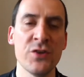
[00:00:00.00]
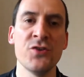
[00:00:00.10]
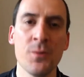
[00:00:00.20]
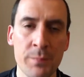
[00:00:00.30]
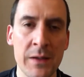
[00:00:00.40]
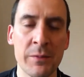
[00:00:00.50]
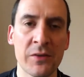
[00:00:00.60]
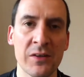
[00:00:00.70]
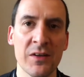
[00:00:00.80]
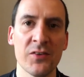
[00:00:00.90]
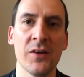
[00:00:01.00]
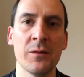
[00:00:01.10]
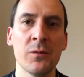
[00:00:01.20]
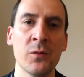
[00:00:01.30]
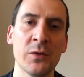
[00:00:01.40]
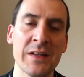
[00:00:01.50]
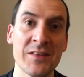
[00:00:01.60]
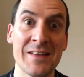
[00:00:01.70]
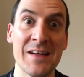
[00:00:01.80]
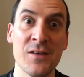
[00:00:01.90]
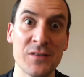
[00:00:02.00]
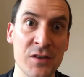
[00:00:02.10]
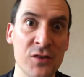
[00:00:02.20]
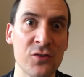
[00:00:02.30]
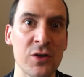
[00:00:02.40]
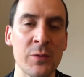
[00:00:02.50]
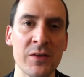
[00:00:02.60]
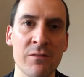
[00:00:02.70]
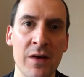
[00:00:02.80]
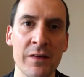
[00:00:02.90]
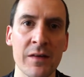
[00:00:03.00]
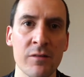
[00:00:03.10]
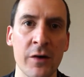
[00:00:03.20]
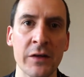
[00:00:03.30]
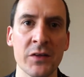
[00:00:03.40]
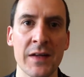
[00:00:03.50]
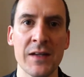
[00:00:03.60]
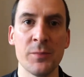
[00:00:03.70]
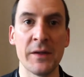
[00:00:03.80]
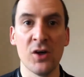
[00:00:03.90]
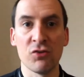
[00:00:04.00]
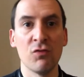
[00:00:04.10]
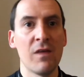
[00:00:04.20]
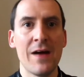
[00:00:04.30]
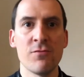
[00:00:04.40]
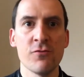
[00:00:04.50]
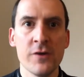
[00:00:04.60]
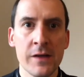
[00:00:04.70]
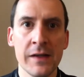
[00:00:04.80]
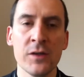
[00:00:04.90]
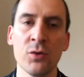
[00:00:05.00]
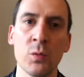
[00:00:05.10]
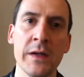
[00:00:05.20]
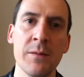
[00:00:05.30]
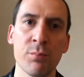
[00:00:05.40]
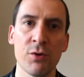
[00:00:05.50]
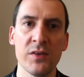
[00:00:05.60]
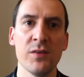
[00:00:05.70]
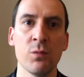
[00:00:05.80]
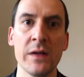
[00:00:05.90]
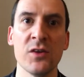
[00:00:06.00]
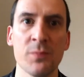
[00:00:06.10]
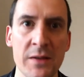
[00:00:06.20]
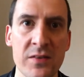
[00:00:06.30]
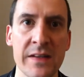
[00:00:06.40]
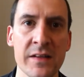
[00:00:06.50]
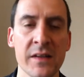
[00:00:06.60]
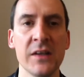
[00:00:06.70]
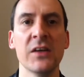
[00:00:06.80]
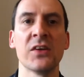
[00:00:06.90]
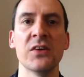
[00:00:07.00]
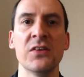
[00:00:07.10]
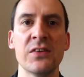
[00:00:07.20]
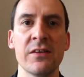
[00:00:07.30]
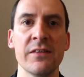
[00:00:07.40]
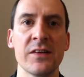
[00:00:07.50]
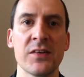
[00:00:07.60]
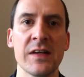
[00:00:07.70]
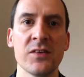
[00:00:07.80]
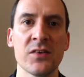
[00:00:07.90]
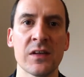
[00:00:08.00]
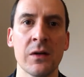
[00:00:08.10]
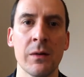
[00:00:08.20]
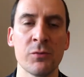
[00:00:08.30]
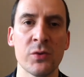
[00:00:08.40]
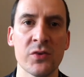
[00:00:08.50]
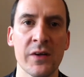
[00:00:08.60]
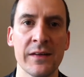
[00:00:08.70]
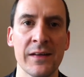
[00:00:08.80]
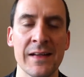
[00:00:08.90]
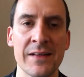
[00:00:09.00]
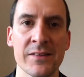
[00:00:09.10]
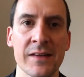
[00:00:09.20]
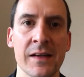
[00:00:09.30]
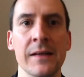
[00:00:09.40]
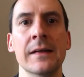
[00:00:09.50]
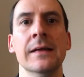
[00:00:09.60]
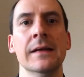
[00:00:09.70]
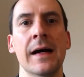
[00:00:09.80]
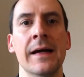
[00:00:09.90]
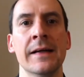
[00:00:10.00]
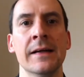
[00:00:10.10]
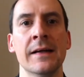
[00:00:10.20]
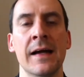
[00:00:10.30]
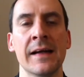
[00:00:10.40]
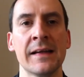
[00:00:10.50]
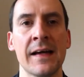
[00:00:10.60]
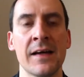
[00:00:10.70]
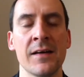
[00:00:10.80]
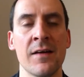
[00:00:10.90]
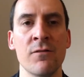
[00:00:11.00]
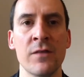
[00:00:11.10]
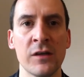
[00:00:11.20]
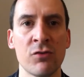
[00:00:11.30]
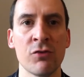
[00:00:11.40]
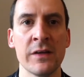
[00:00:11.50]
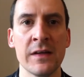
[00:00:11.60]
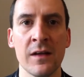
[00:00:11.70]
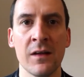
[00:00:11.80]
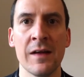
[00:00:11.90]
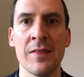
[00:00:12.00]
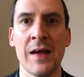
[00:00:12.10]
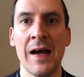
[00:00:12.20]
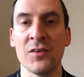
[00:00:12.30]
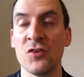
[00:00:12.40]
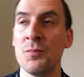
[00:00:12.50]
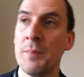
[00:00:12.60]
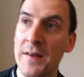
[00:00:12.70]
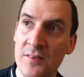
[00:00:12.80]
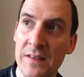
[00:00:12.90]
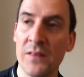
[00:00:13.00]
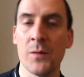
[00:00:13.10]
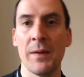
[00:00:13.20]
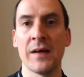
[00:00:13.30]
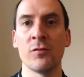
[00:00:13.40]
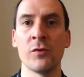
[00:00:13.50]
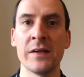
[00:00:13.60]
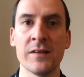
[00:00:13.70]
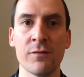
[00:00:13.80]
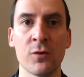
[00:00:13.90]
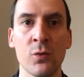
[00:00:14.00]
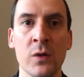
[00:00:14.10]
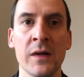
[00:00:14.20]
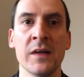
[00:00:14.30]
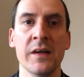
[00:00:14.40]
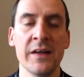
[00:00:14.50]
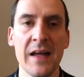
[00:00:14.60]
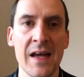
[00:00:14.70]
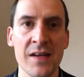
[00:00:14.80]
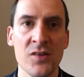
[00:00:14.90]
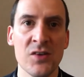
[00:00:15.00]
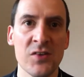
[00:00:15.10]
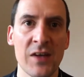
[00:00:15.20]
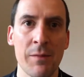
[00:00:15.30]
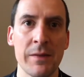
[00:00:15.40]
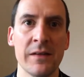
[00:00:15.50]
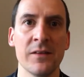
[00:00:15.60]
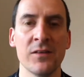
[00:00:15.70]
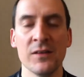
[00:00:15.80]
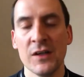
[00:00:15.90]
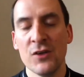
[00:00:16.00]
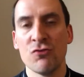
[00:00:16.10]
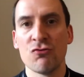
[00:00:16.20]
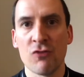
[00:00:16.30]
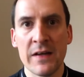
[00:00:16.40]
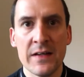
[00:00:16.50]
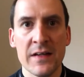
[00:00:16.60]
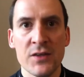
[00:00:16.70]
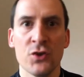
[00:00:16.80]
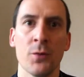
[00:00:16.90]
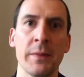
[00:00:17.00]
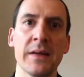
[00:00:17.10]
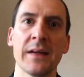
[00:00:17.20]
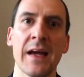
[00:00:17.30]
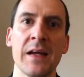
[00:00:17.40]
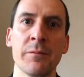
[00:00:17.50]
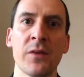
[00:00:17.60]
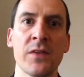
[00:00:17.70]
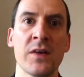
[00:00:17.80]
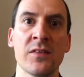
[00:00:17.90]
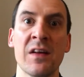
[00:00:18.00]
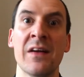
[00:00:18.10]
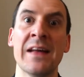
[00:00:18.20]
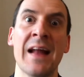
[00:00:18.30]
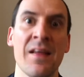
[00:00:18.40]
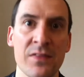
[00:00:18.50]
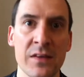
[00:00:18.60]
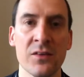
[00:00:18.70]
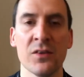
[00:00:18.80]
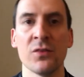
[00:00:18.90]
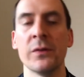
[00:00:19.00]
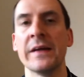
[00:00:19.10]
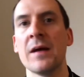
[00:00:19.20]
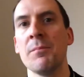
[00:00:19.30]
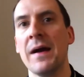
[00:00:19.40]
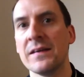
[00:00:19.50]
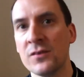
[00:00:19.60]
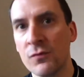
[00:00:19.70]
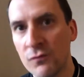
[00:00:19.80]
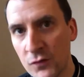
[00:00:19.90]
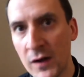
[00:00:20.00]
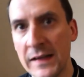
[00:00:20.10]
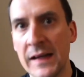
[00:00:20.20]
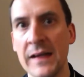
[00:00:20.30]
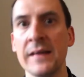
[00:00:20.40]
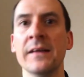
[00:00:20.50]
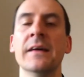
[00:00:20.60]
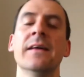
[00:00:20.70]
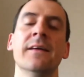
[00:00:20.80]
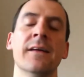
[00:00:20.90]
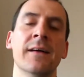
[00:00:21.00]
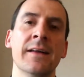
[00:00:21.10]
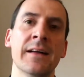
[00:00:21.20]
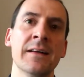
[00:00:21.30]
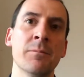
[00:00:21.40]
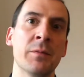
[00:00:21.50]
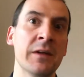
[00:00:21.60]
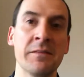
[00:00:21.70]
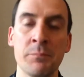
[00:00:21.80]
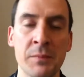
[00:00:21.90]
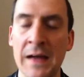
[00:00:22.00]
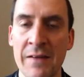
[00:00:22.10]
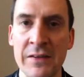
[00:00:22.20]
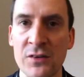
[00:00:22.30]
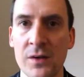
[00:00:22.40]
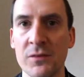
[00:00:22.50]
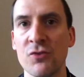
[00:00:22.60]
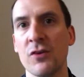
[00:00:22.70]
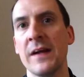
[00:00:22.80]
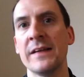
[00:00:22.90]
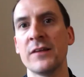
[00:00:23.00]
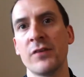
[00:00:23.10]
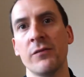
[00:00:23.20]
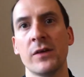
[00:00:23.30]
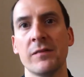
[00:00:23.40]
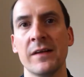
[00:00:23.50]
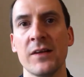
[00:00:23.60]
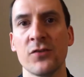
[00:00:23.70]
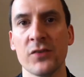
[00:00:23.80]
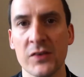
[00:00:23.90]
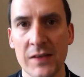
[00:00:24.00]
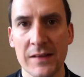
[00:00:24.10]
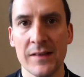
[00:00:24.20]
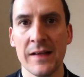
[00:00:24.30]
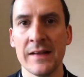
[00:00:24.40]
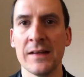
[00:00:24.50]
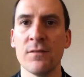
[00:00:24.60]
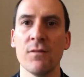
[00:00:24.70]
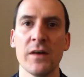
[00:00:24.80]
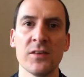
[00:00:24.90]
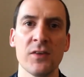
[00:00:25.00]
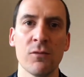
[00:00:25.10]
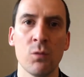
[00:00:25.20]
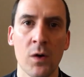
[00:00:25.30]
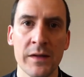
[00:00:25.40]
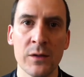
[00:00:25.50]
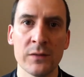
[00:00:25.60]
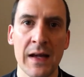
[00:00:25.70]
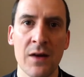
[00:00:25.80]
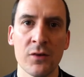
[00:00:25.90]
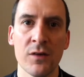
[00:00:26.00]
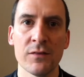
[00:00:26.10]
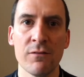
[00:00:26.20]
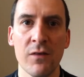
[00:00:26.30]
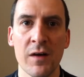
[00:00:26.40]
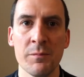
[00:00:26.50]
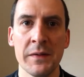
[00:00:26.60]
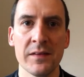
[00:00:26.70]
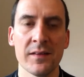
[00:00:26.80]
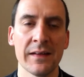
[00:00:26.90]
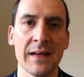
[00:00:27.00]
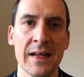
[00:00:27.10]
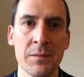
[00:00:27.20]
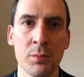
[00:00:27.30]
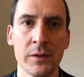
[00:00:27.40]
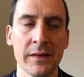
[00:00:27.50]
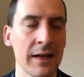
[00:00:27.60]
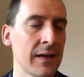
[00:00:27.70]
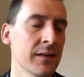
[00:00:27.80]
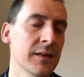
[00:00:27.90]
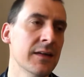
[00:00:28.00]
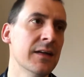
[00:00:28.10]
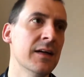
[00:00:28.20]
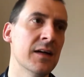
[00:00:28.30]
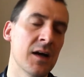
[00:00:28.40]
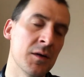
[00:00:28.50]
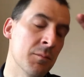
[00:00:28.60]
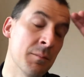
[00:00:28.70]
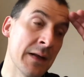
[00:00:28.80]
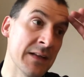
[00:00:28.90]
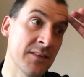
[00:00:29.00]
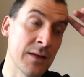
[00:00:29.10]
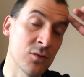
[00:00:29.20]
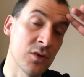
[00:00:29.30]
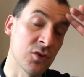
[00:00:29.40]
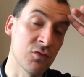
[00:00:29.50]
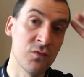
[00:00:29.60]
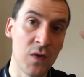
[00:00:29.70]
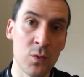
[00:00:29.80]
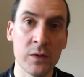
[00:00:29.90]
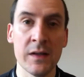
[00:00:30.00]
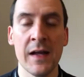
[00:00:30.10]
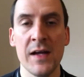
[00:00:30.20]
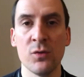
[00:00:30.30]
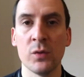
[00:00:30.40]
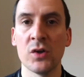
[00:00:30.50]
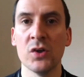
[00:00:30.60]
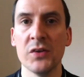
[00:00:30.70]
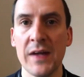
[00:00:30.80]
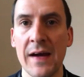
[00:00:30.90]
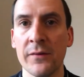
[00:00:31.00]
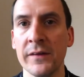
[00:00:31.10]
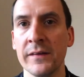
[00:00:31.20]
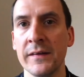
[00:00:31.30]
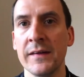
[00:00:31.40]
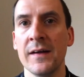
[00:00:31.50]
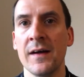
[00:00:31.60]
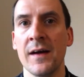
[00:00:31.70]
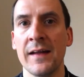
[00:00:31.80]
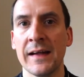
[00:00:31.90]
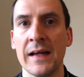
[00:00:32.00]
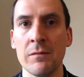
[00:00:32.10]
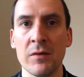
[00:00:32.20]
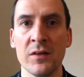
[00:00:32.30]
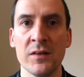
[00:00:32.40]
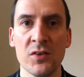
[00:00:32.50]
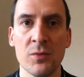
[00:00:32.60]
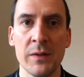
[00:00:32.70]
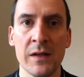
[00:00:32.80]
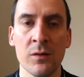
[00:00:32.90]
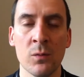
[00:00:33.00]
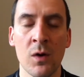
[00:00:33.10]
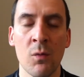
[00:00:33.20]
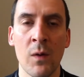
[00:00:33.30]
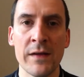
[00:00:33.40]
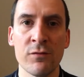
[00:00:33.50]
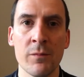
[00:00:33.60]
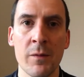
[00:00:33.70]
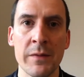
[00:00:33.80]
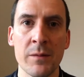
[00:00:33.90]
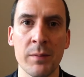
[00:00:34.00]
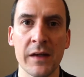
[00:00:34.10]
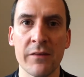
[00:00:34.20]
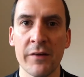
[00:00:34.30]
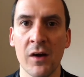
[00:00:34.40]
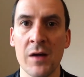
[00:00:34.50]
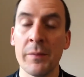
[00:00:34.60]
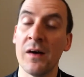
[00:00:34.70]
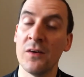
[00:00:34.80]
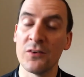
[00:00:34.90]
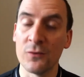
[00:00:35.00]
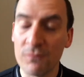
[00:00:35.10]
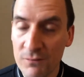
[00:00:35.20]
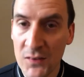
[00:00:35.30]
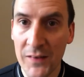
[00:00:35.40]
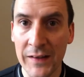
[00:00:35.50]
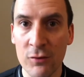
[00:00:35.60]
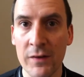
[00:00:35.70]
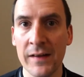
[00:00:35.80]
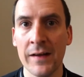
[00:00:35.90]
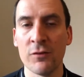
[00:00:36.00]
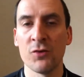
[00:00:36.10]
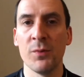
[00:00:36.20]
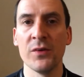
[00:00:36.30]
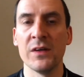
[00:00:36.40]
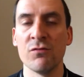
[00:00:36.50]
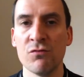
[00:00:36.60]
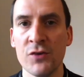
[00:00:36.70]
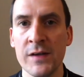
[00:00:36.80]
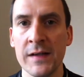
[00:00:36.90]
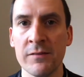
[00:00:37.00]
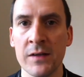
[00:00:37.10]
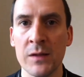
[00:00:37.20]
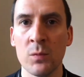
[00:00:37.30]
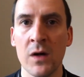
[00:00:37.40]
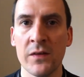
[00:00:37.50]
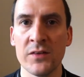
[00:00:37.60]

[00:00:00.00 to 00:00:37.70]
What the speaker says: You should be, because yesterday afternoon, was a very, very good day to be an Arsenal fan. Really good win, impressive win, especially considering the changes to go up to a side like Leicester and get a victory like that, especially on the back of a really difficult and energy-sapping and draining European game on Thursday night in Athens. Arsenal didn't get back till Friday. They didn't really have any time to train. They travelled up to Leicester on Saturday, and then to find yourself 1-0 down after 5 minutes, I think at any point there, many teams would have just folded, heads would have gone down, and that game could have disappeared away from them in the blink of an eye. But Arsenal, to their credit, they responded really, really well.